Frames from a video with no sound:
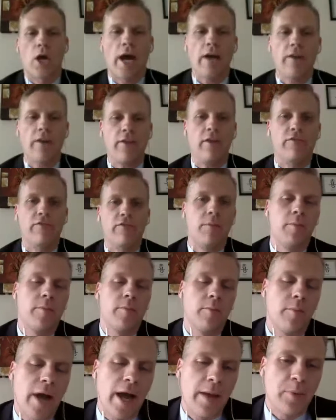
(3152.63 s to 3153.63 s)
I think from
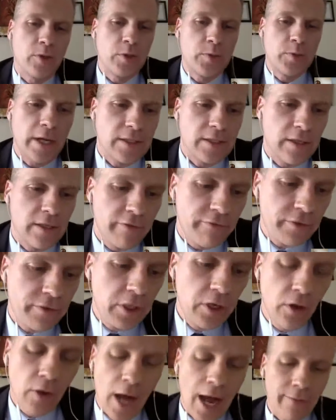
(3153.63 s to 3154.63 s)
my perspective, you
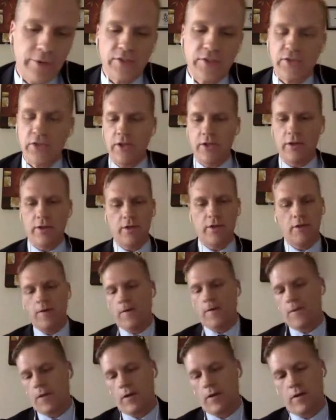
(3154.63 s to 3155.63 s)
know, obviously the
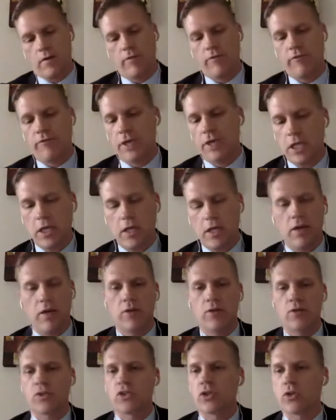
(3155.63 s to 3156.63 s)
the
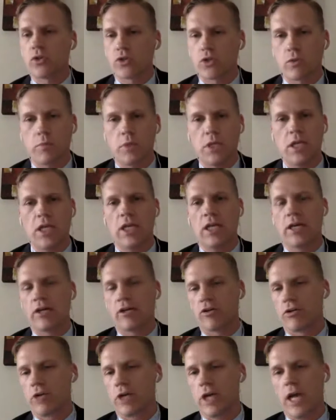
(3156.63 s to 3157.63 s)
video, social media,
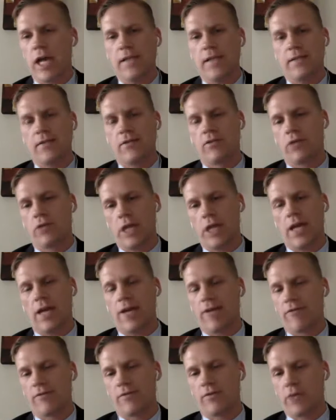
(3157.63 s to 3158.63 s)
create,
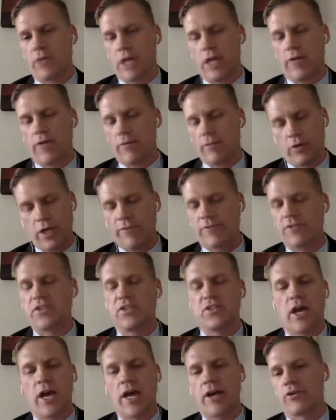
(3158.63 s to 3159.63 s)
creative, creative, creative
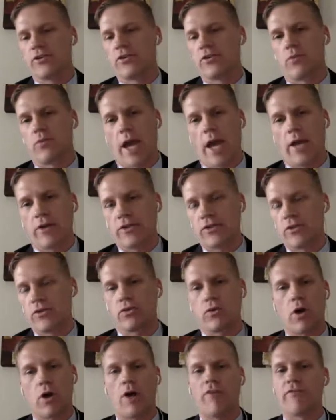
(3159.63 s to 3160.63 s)
designers and writers. Those
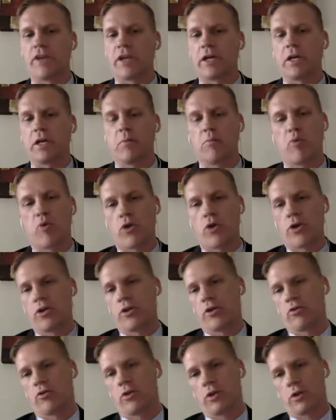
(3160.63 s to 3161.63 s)
are all very important
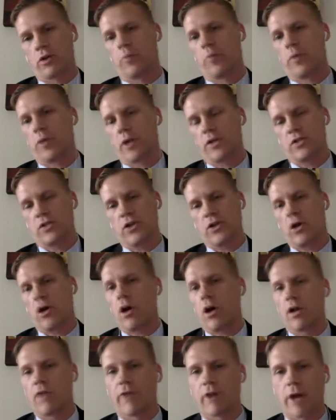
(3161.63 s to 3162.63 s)
and critical parts to
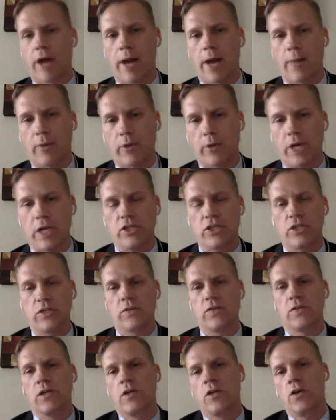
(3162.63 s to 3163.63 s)
all of our
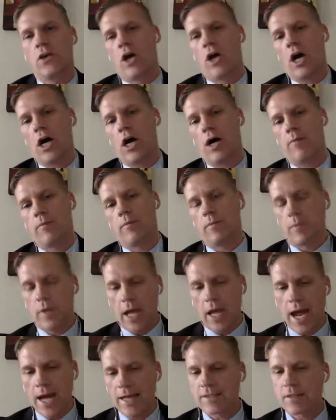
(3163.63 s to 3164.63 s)
operations. Um,
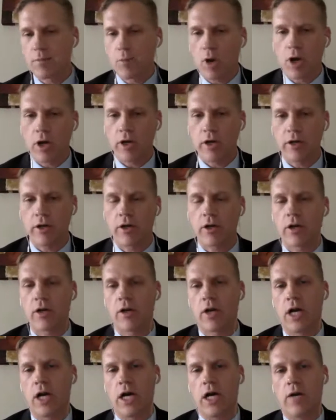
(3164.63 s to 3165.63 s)
as a marketer,
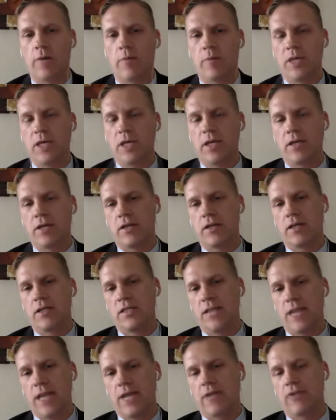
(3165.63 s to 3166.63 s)
uh, being a, a
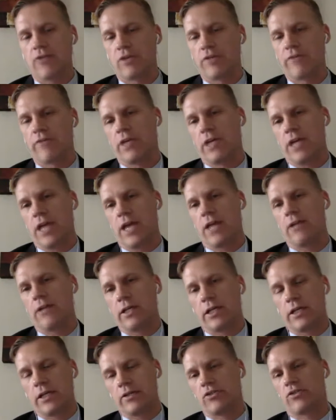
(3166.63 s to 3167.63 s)
data-driven and
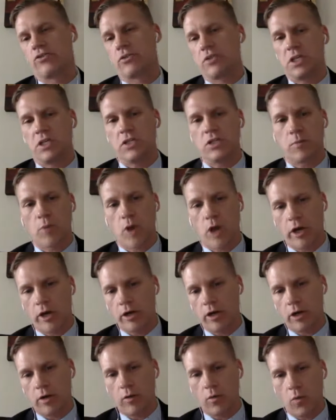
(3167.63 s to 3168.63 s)
analytic and strategic
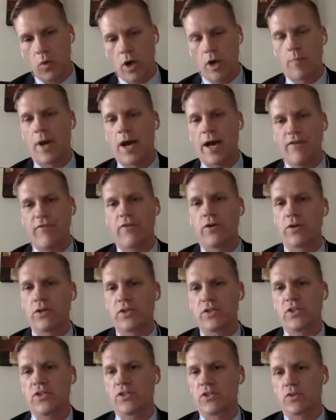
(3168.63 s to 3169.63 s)
marketer, one of my
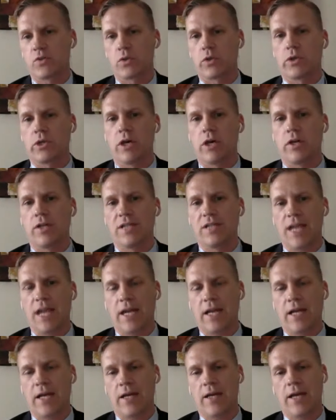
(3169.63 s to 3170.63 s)
focuses is really on
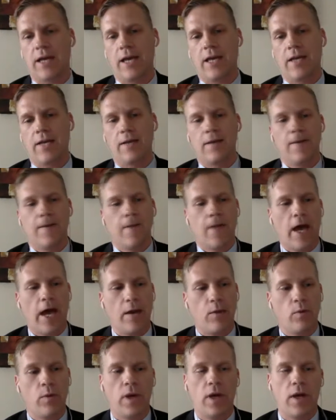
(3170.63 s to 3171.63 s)
data. And
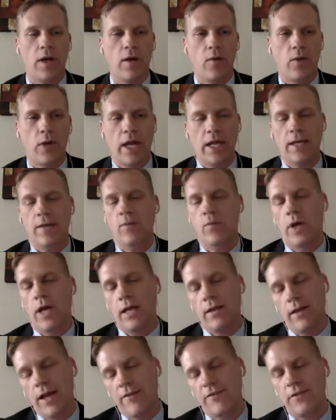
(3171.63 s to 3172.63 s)
I, when I when I
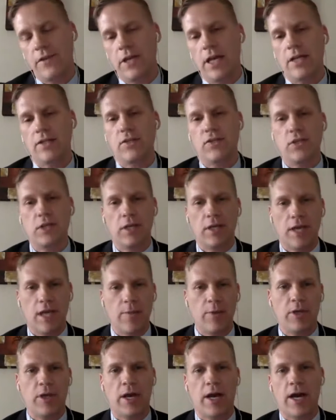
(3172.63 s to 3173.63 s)
left the agency and came
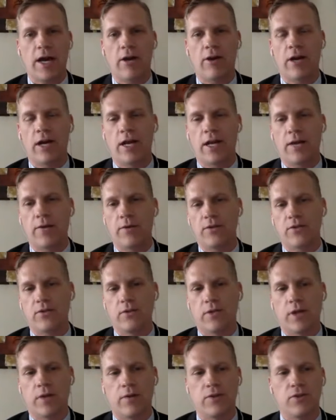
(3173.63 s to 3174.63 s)
into higher ed, I was
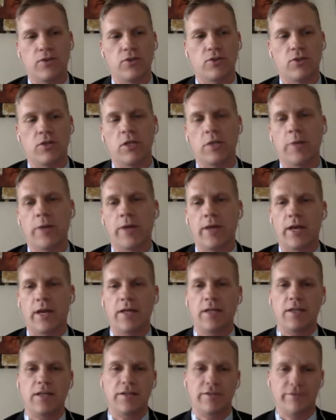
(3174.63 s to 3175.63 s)
I was intrigued by the
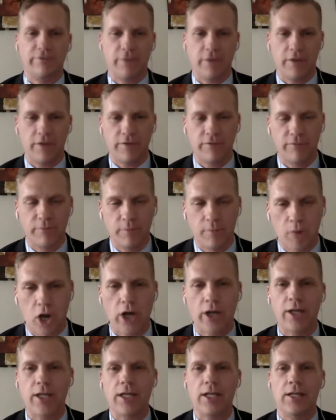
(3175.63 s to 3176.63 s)
idea of, of
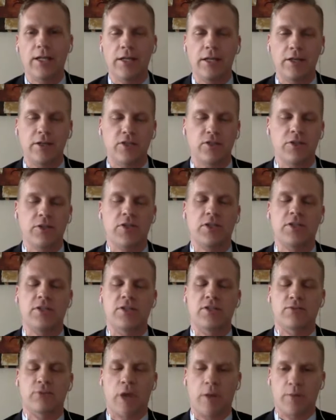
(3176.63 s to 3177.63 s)
marketing and industries and
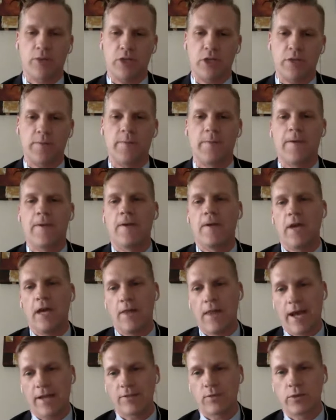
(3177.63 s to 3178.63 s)
disruption. And
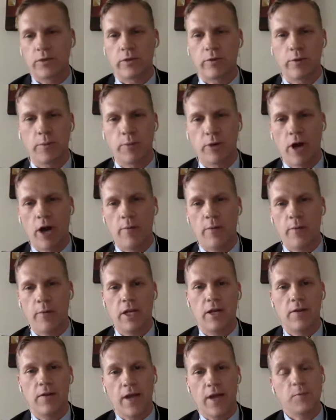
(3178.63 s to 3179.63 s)
that's really what brought me here,
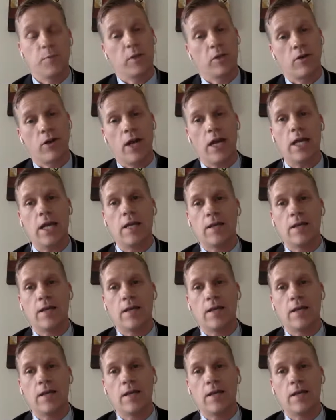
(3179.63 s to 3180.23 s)
and that's been great.